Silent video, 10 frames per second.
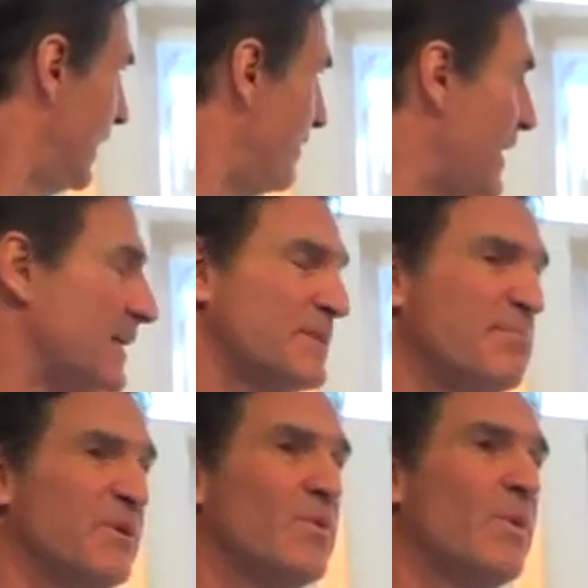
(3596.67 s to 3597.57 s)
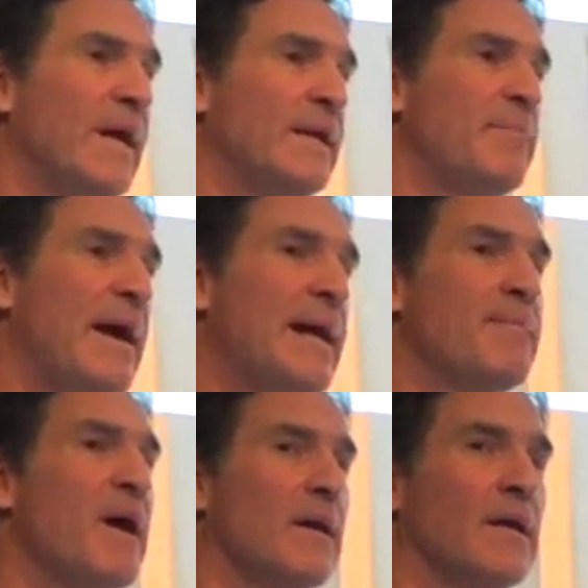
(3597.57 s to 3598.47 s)
and that's between
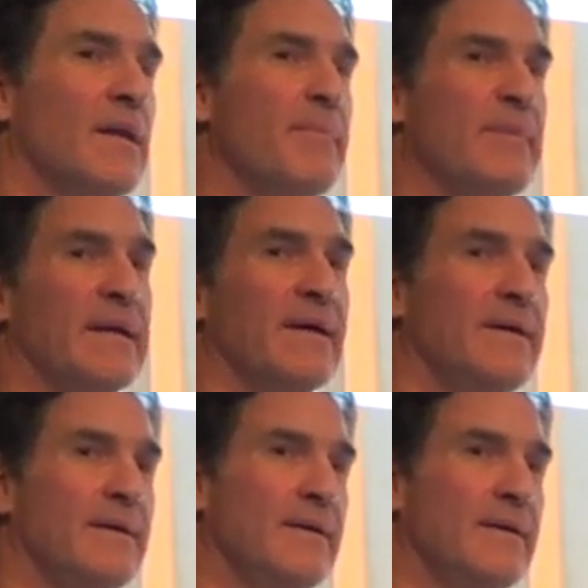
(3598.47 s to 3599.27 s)
Panama and Colombia.